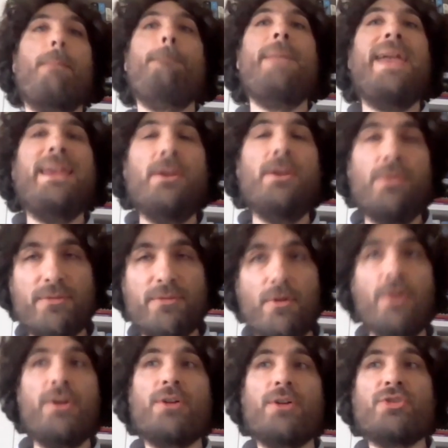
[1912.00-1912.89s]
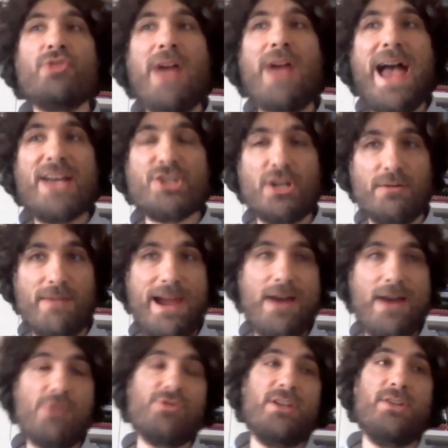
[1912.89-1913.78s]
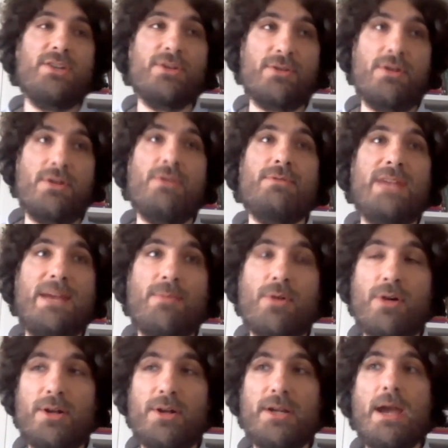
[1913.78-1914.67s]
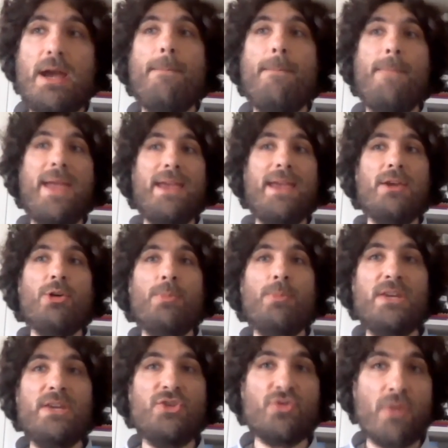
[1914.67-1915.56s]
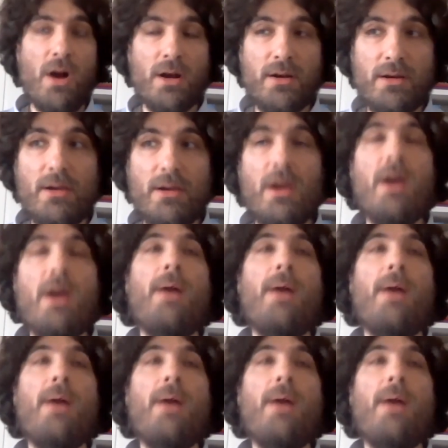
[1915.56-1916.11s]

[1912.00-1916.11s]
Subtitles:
May you throw your trash around in your own neighborhood. May you be drunk.